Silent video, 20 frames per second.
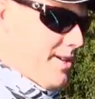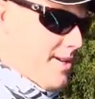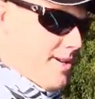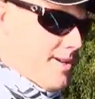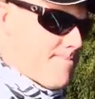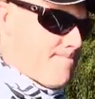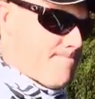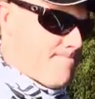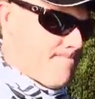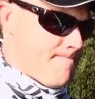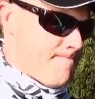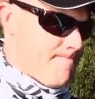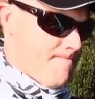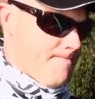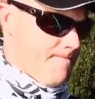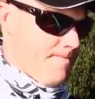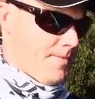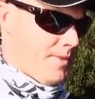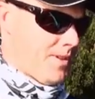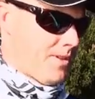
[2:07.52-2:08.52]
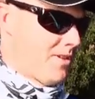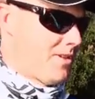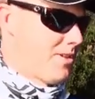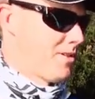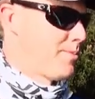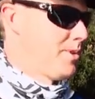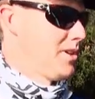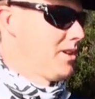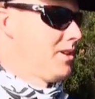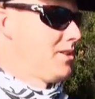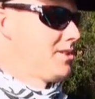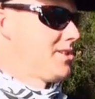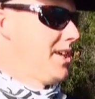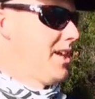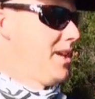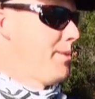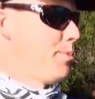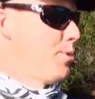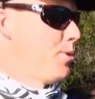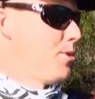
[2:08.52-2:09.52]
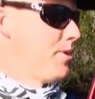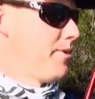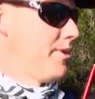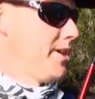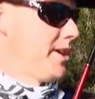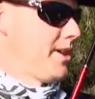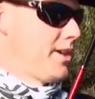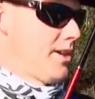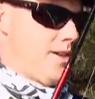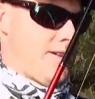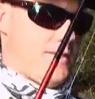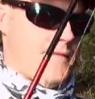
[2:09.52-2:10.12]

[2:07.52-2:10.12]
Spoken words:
got my little sand prawn rig.